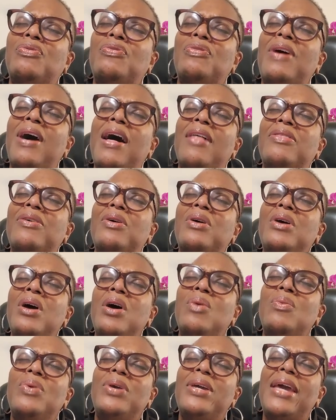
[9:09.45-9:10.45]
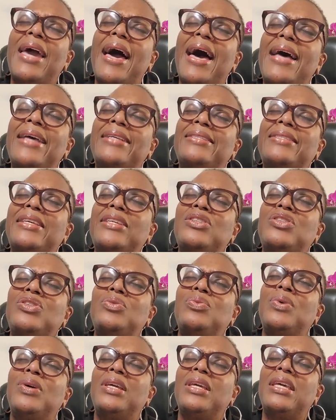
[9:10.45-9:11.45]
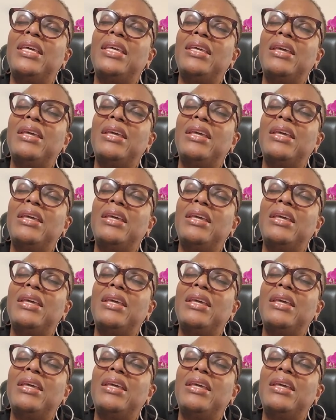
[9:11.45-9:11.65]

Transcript: Father, we ask that you would